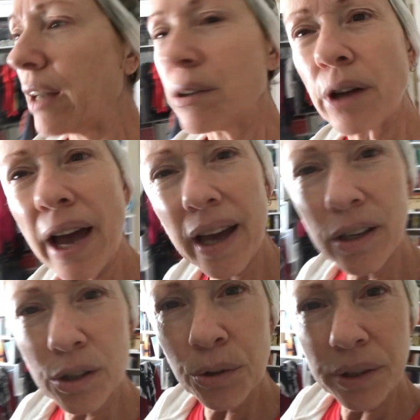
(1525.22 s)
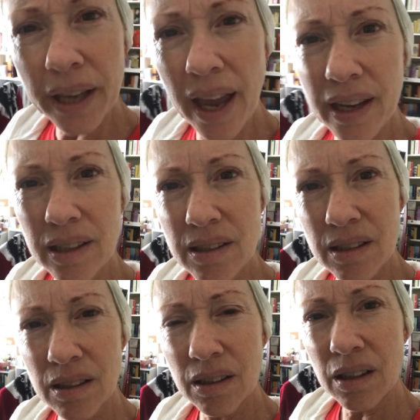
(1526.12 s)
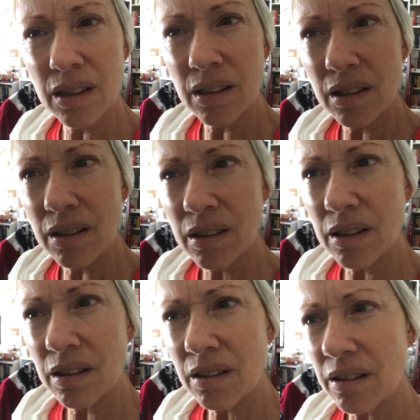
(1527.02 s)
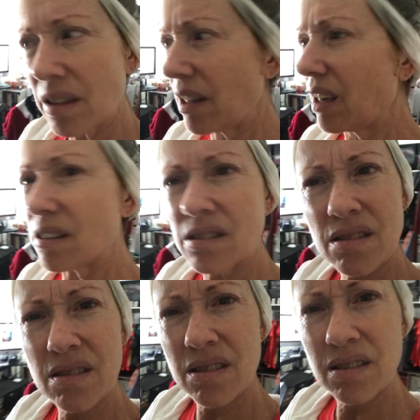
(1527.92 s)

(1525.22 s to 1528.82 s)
I don't know how to create this